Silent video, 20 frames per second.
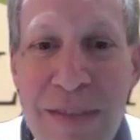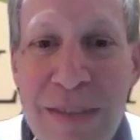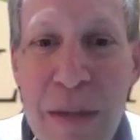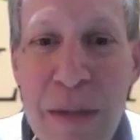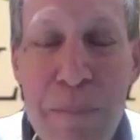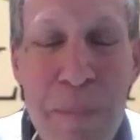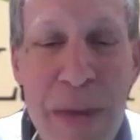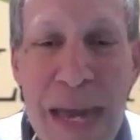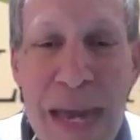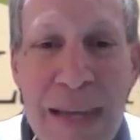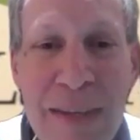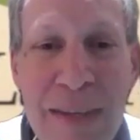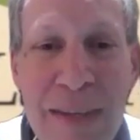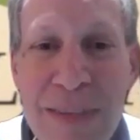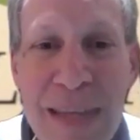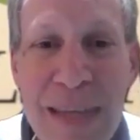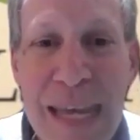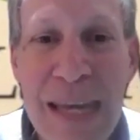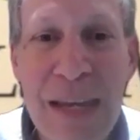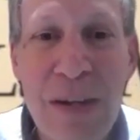said banks
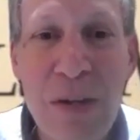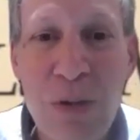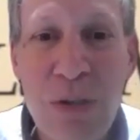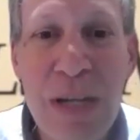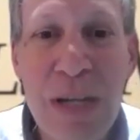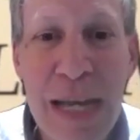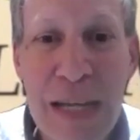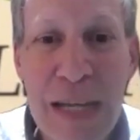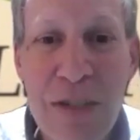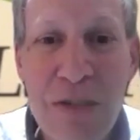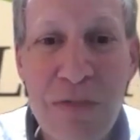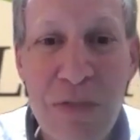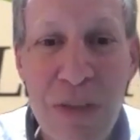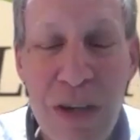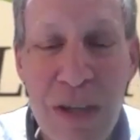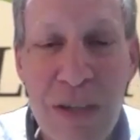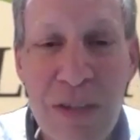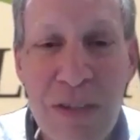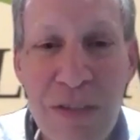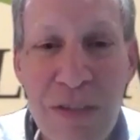can't own hedge
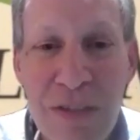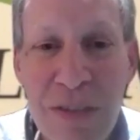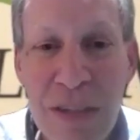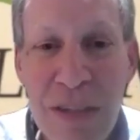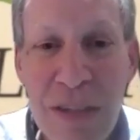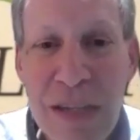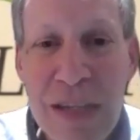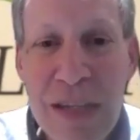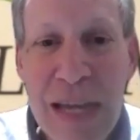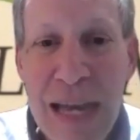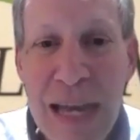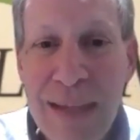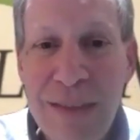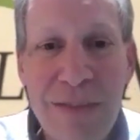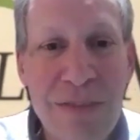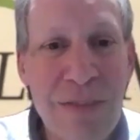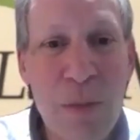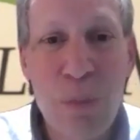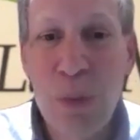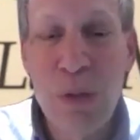funds. And
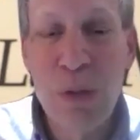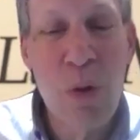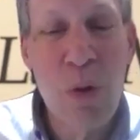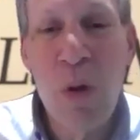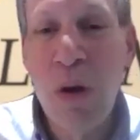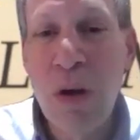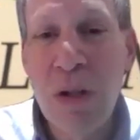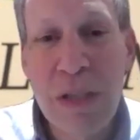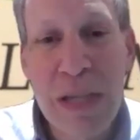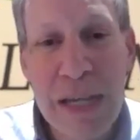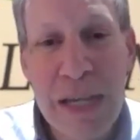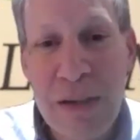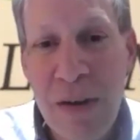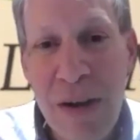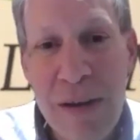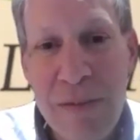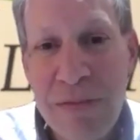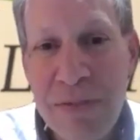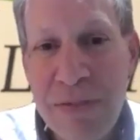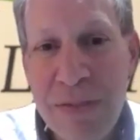so we were all laid
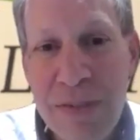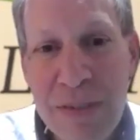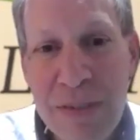off.